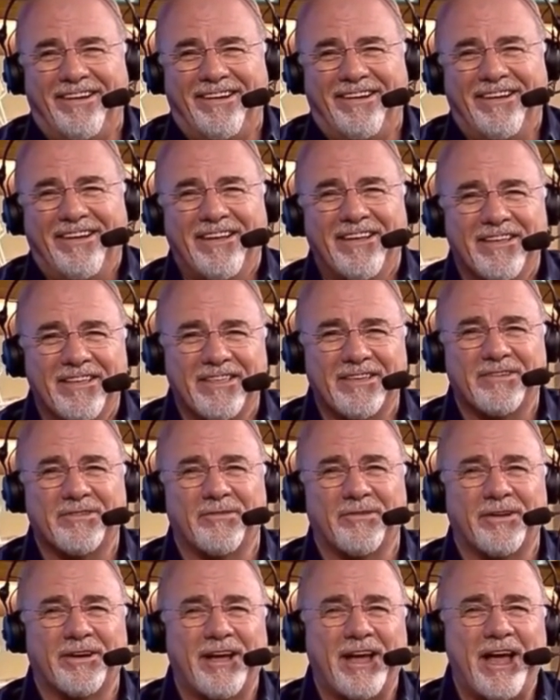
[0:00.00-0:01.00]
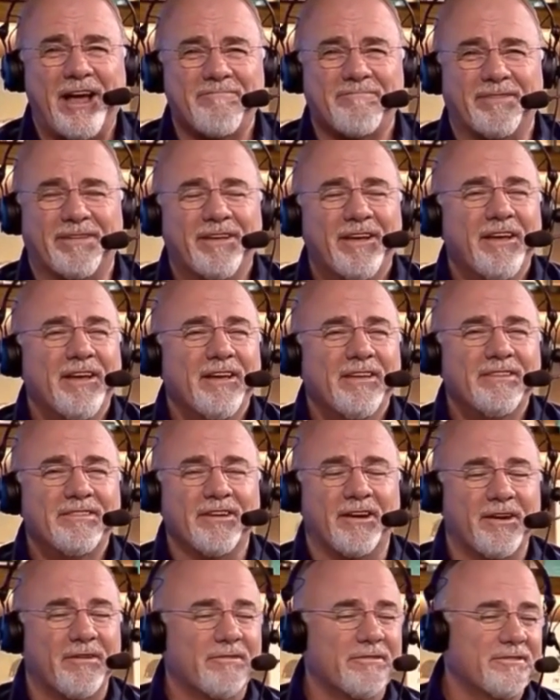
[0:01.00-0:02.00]
That's what happened. So
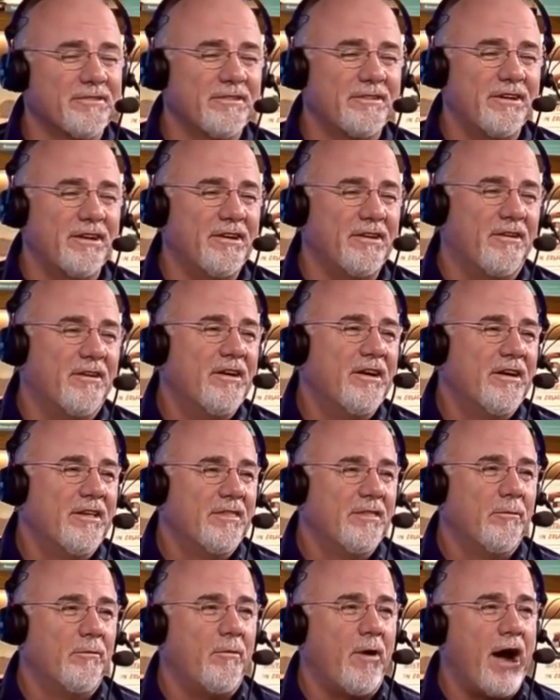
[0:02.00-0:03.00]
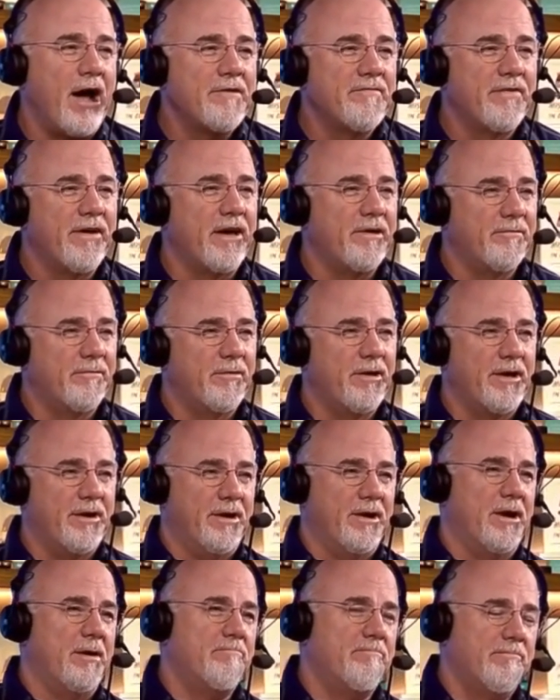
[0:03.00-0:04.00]
here was the deal. The wife had run
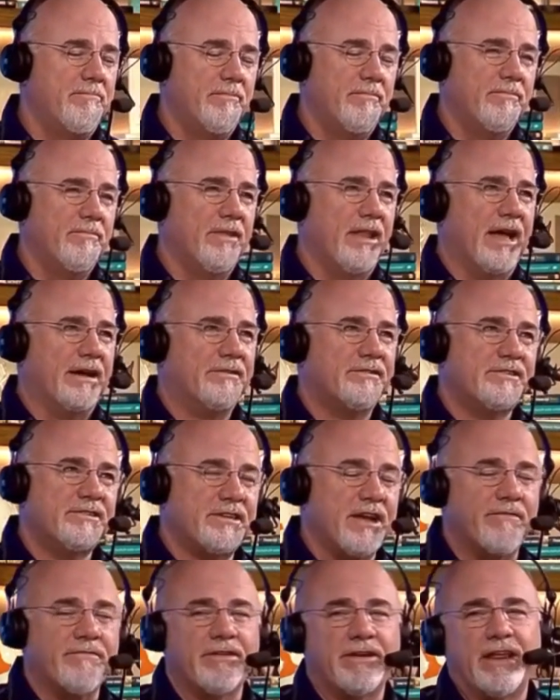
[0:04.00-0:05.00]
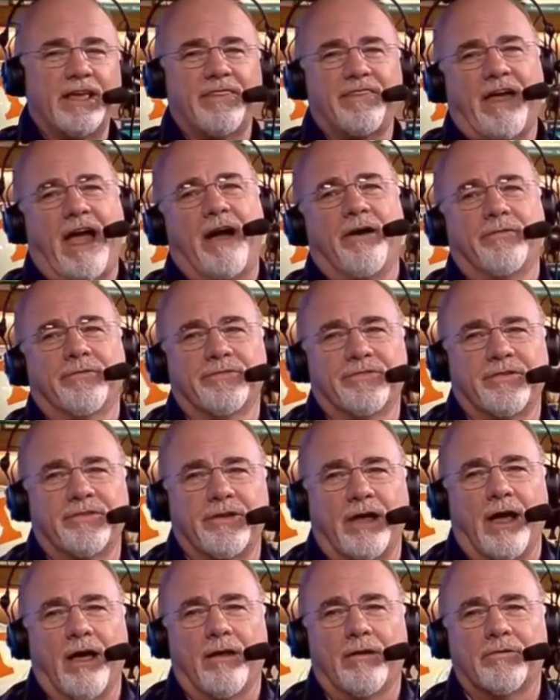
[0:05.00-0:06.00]
up like
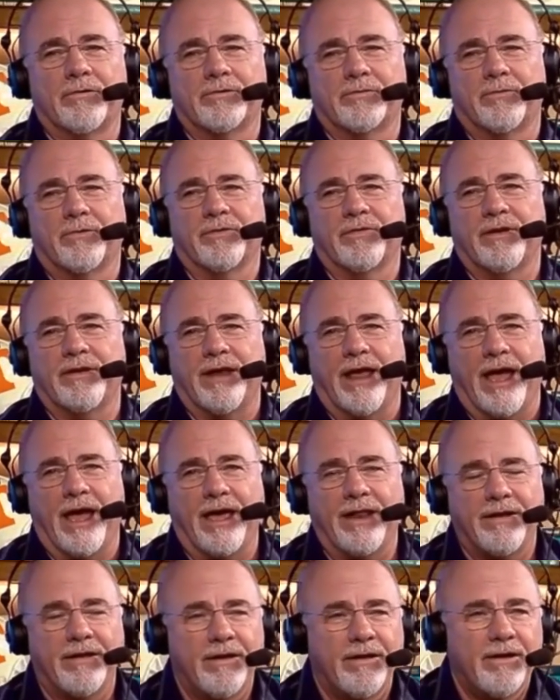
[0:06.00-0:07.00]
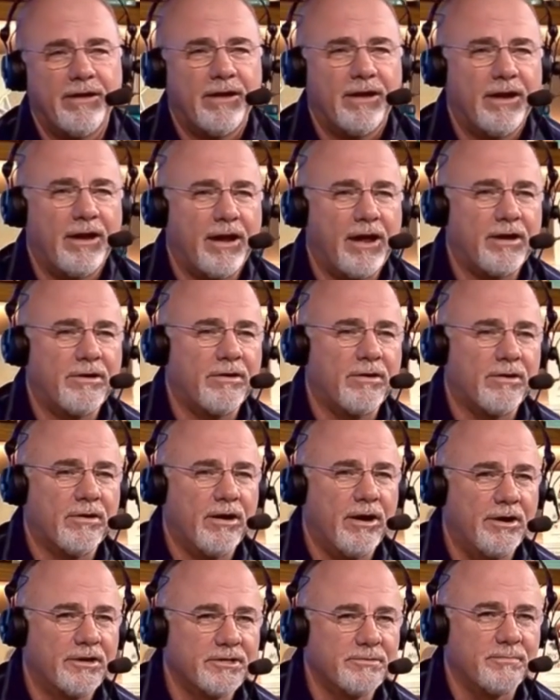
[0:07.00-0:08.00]
$70,000 worth of debt, and her
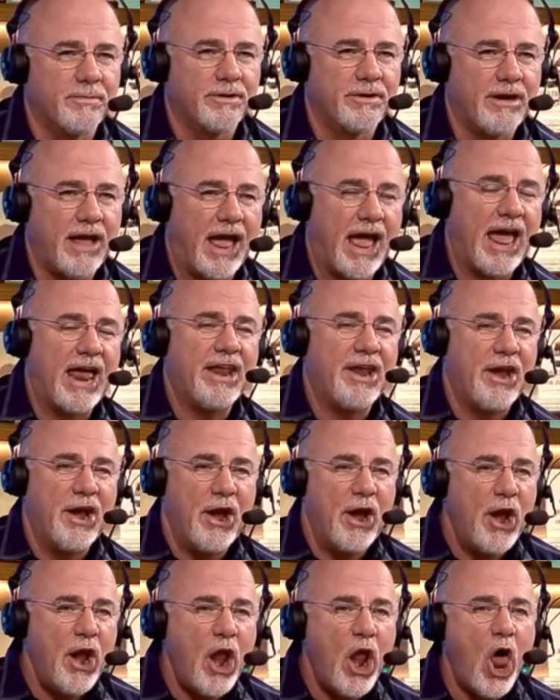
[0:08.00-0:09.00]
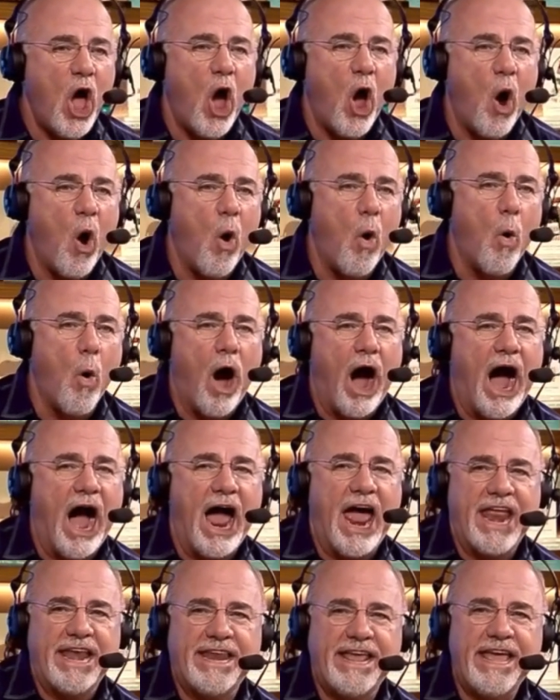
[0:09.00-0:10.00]
husband had no
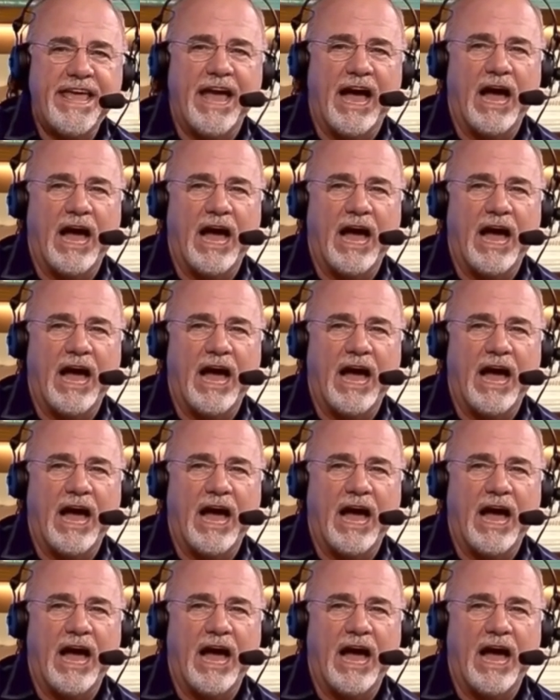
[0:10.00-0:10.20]
idea.